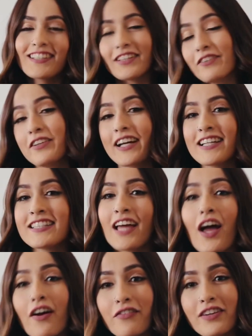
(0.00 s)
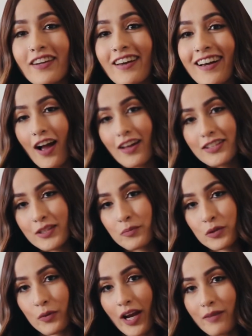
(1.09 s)
So if you guys have not
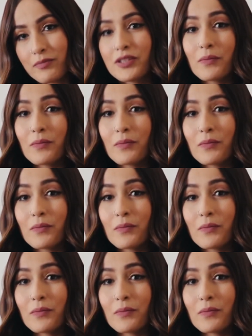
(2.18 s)
subscribed